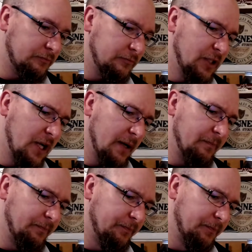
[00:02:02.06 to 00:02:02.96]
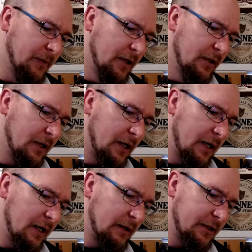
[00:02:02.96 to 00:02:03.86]
yeah,
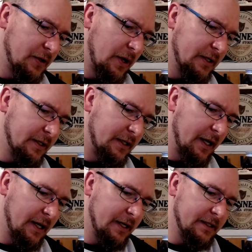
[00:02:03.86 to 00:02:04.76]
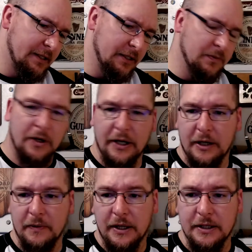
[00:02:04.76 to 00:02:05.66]
let's go ahead and get into this one
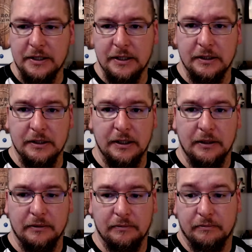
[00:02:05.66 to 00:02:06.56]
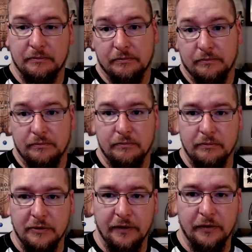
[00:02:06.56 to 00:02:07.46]
anyways and
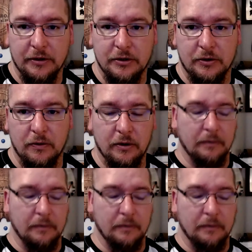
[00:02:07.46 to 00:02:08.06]
give it a score.